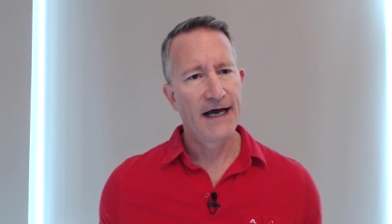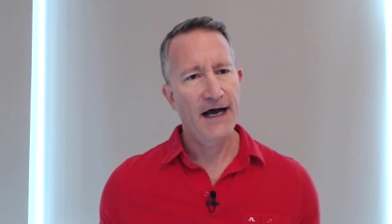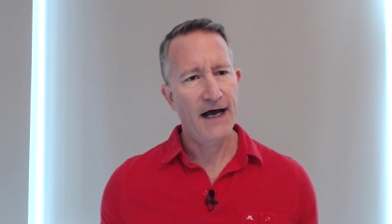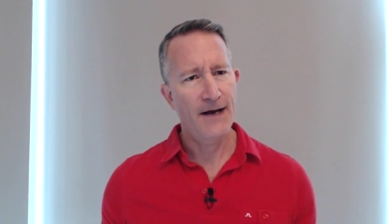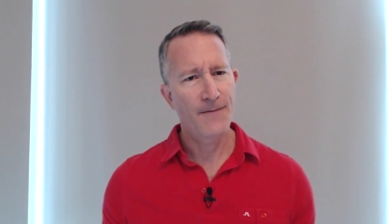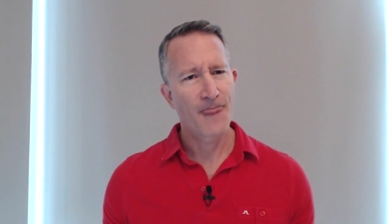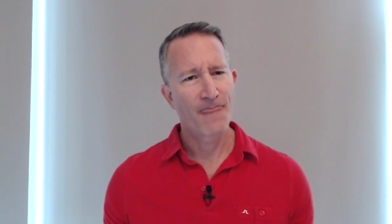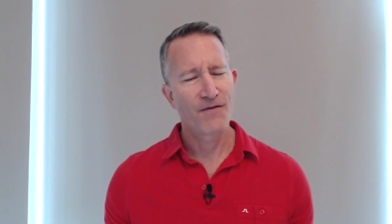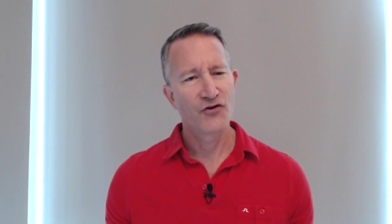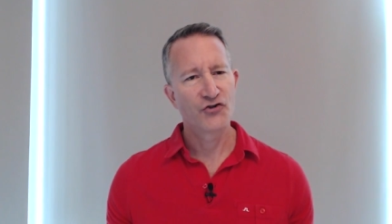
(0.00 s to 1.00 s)

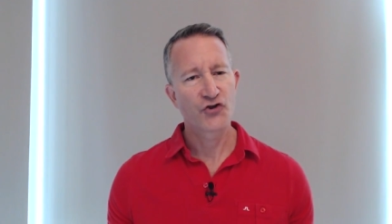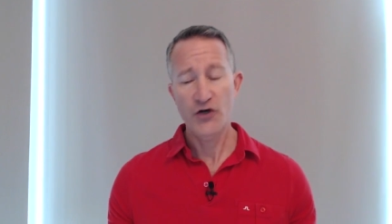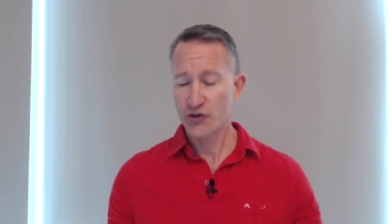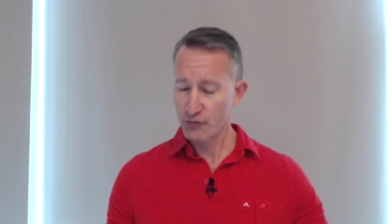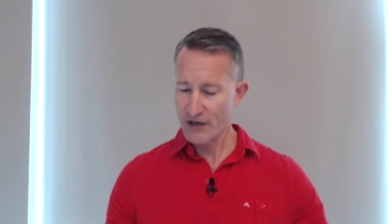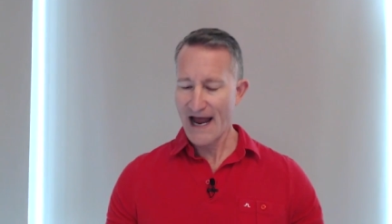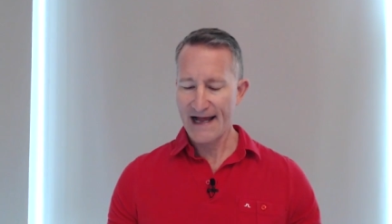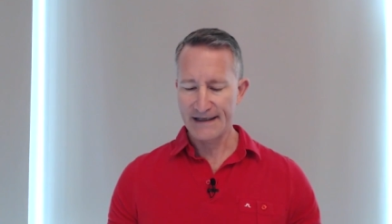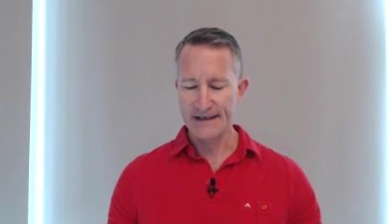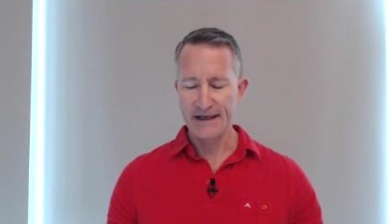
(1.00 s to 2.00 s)
So here's the
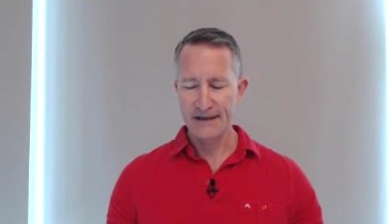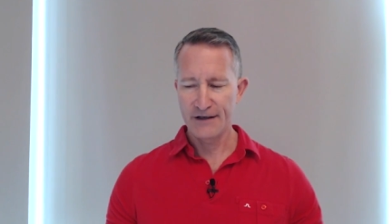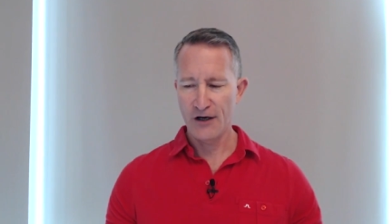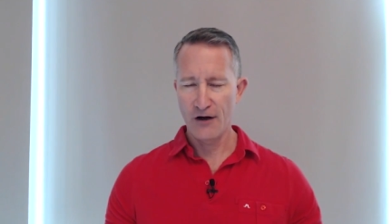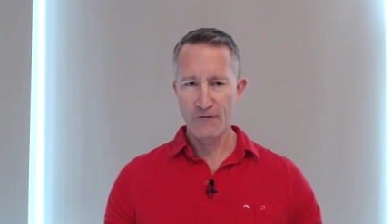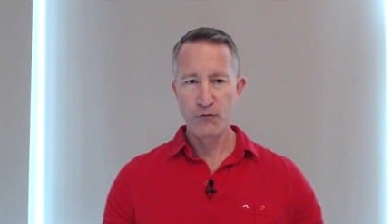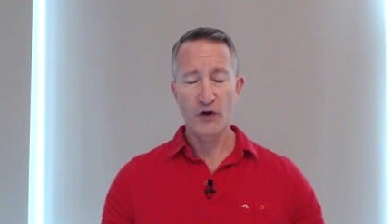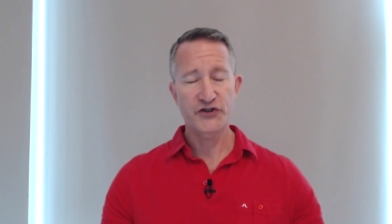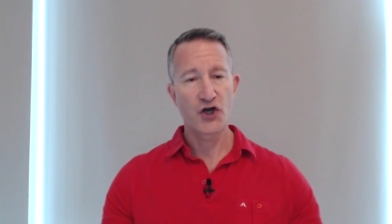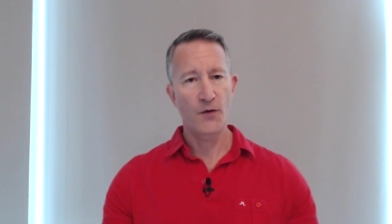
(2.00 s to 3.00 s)
reality of
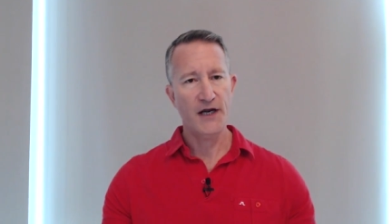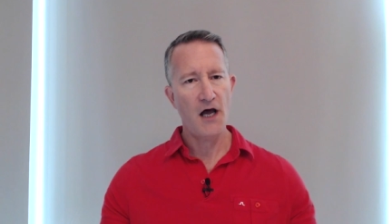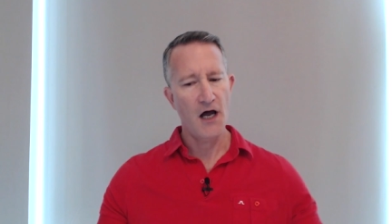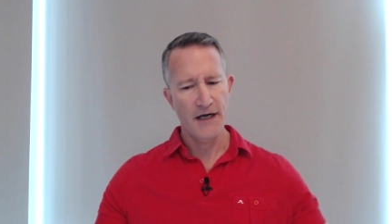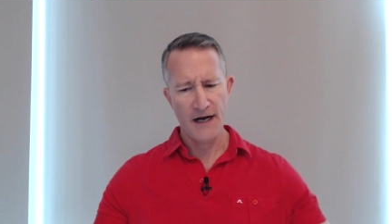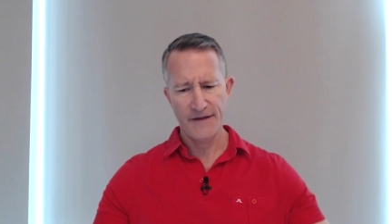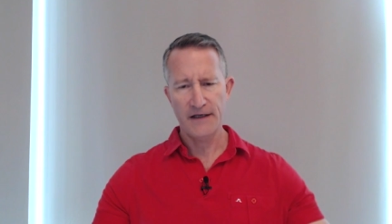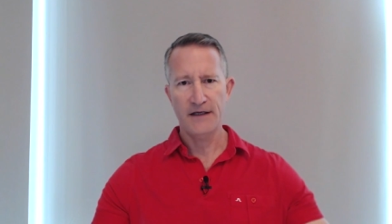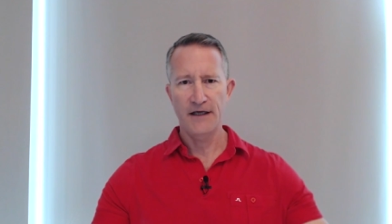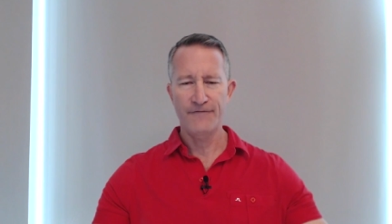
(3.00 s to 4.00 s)
what's going on. And I
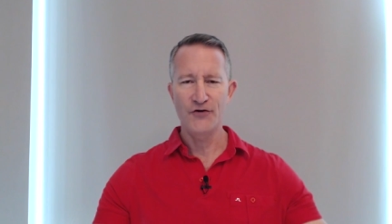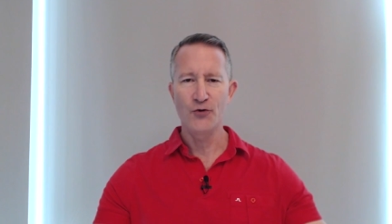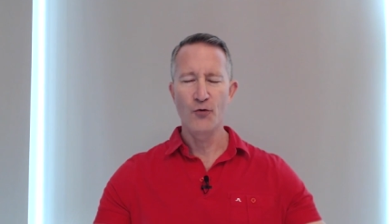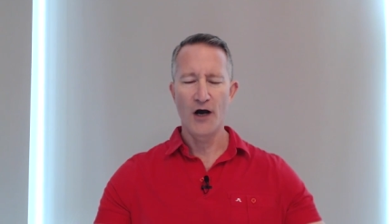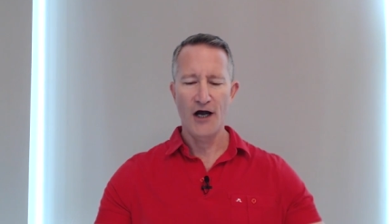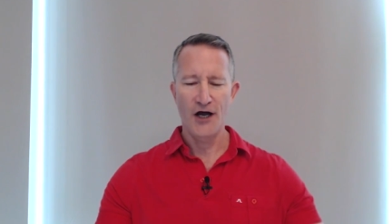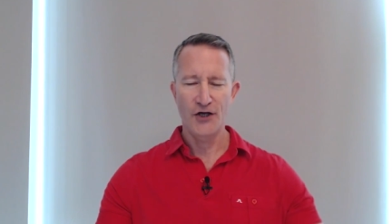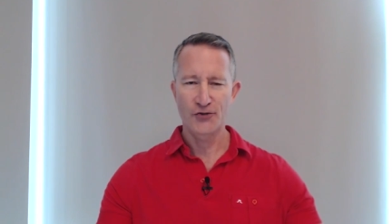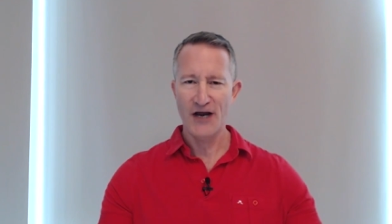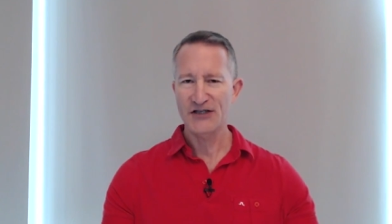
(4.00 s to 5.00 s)
think if you
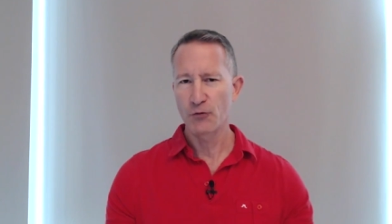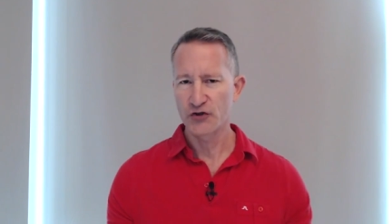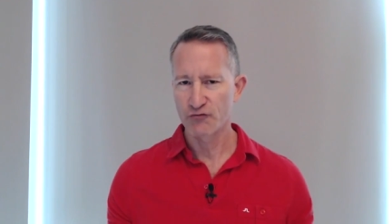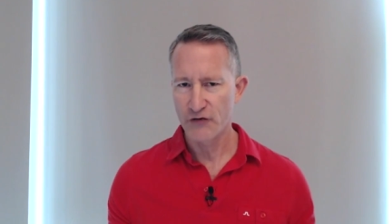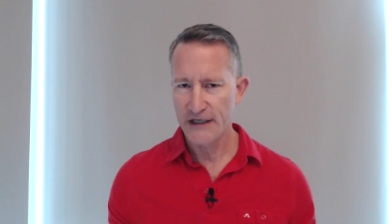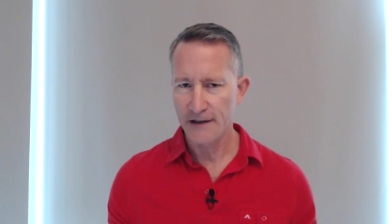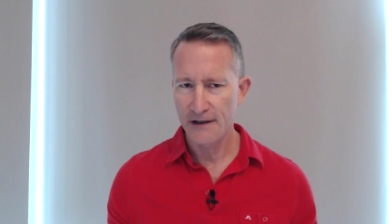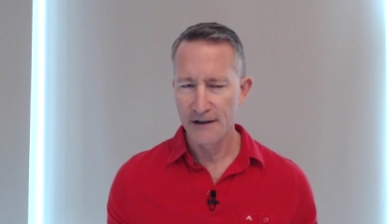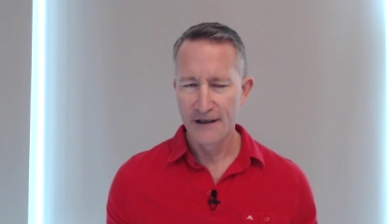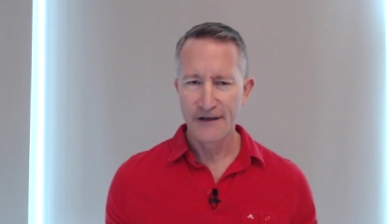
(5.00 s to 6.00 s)
address what's
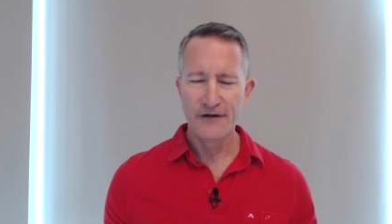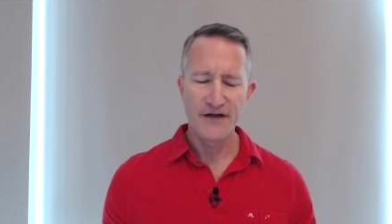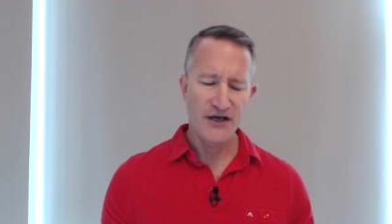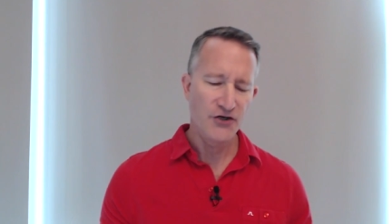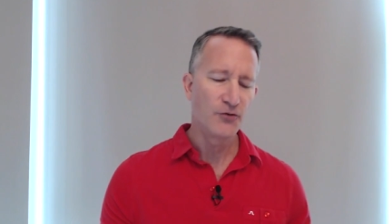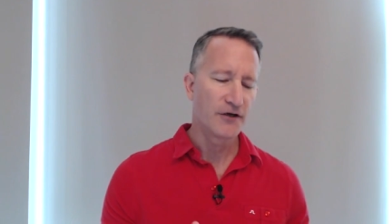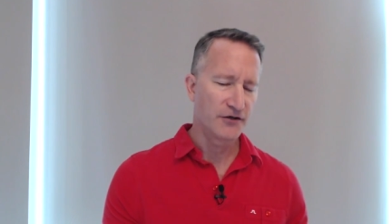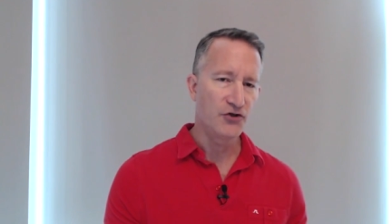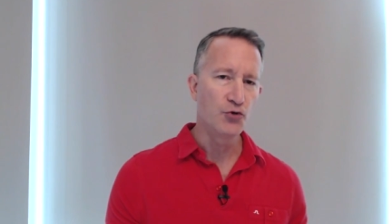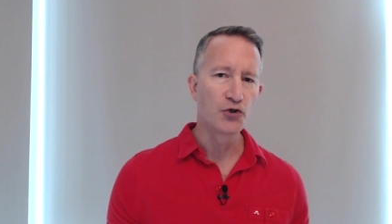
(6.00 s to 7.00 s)
real, then you
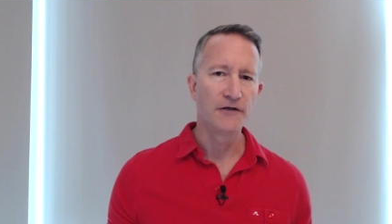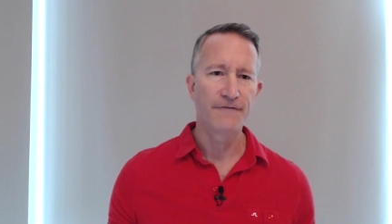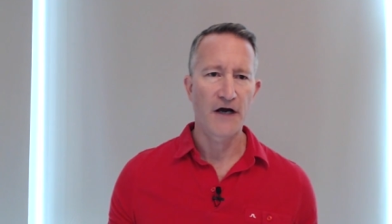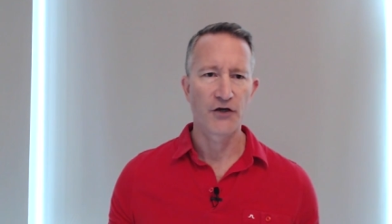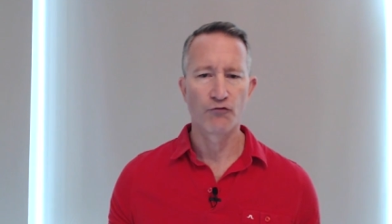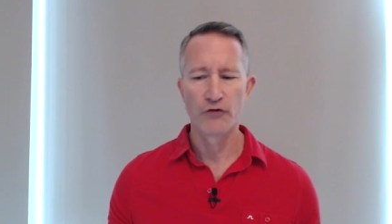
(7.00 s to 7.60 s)
can usually find a